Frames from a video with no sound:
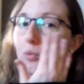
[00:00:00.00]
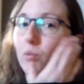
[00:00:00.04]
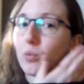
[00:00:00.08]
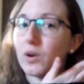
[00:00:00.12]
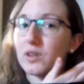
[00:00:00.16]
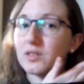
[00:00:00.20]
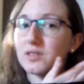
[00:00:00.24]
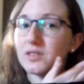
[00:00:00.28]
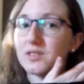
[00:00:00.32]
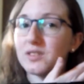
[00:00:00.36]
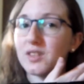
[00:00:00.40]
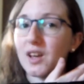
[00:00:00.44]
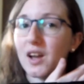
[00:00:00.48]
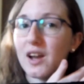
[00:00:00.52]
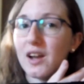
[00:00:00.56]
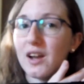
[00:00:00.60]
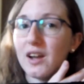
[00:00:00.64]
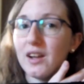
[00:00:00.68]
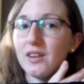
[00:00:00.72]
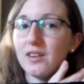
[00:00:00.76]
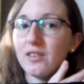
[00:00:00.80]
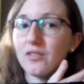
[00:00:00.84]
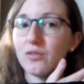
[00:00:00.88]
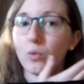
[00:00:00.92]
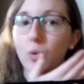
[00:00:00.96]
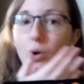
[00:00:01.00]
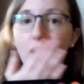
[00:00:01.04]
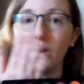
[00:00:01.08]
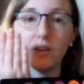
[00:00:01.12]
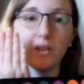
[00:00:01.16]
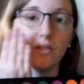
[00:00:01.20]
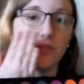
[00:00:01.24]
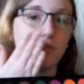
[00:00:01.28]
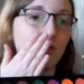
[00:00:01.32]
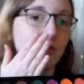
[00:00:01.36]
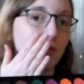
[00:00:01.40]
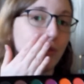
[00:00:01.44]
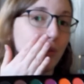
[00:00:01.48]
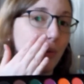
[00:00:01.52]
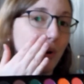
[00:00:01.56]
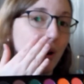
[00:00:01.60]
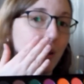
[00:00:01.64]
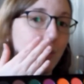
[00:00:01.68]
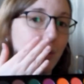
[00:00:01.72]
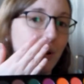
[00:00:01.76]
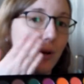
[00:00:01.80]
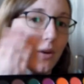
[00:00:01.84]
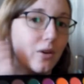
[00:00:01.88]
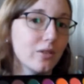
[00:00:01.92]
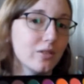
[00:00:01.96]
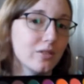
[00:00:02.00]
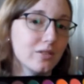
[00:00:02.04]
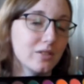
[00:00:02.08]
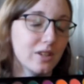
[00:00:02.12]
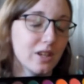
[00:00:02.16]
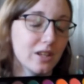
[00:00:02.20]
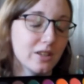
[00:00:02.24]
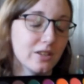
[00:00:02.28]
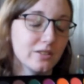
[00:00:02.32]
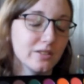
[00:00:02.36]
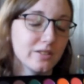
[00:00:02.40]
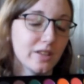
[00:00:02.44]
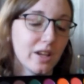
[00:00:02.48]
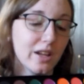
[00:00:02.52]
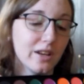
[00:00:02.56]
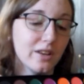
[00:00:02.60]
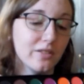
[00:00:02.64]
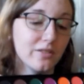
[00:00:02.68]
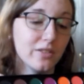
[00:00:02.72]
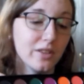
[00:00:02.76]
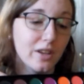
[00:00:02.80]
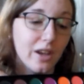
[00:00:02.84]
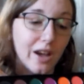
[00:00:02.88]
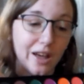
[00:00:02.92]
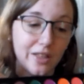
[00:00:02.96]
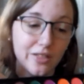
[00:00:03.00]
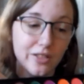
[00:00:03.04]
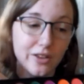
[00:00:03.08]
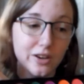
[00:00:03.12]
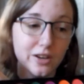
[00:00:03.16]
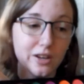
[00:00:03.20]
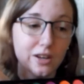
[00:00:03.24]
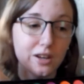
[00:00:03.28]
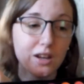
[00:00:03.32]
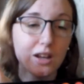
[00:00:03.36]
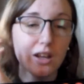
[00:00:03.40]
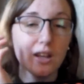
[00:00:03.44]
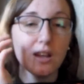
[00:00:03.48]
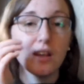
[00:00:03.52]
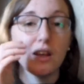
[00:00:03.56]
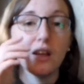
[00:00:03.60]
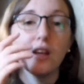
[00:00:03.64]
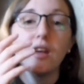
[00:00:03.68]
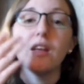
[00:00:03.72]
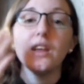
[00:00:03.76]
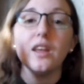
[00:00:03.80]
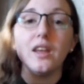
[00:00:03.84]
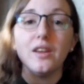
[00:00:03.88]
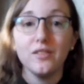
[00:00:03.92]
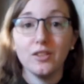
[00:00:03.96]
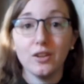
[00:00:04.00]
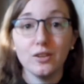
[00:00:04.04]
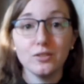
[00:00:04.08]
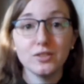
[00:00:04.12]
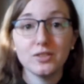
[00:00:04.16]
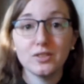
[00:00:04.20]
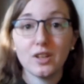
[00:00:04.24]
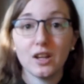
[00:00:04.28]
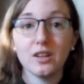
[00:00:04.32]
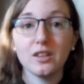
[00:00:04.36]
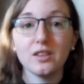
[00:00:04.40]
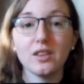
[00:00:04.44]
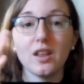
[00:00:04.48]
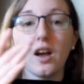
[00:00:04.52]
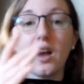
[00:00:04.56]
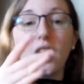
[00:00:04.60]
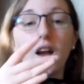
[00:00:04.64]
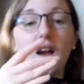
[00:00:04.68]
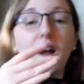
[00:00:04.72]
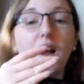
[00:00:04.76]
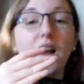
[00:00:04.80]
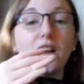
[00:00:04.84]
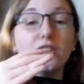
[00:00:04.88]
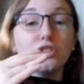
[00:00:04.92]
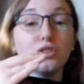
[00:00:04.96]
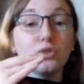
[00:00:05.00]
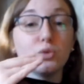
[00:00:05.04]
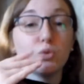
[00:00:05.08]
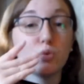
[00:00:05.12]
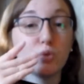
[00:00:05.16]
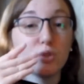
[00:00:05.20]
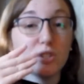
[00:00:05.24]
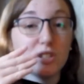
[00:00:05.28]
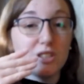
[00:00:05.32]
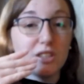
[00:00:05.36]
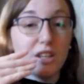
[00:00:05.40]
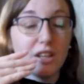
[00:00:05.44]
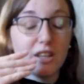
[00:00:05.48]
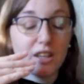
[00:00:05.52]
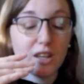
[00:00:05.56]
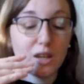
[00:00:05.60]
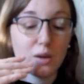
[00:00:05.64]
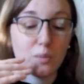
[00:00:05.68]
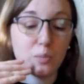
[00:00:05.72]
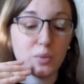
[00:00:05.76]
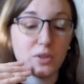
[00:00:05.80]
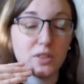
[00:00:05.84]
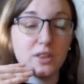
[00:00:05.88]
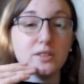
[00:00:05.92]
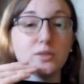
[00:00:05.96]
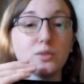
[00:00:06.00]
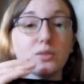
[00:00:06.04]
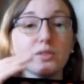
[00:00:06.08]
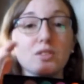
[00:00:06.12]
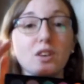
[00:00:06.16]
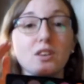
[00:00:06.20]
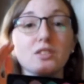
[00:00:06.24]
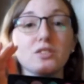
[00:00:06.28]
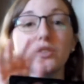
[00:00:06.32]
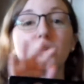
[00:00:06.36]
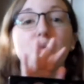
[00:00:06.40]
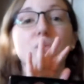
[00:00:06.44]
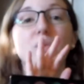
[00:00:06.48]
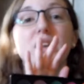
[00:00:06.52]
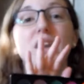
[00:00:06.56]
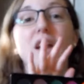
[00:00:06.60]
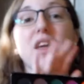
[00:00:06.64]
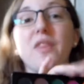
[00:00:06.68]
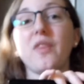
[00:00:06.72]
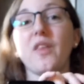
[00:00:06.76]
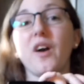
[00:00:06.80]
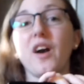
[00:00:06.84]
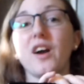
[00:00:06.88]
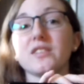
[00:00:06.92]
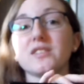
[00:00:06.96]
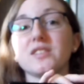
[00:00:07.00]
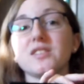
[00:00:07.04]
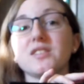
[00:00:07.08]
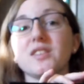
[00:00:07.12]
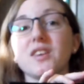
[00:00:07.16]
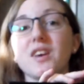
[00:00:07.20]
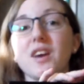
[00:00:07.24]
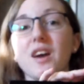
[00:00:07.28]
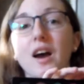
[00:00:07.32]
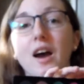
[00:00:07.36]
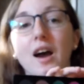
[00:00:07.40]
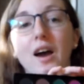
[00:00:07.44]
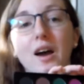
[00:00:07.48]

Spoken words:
one side of one of the rainbow and the other side of the other. Even though it's done a lot, I just really like it. But this was also when I thought,